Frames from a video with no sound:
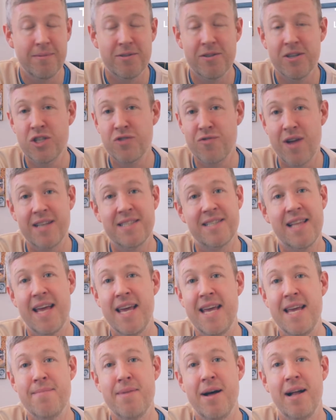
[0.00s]
to address that
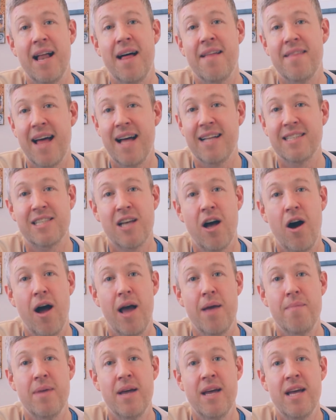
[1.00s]
email at that
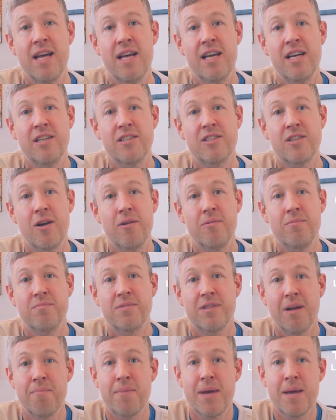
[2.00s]
time. So
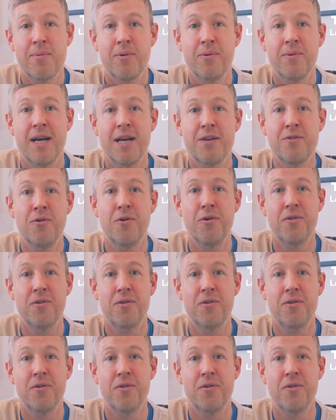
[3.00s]
some people ignore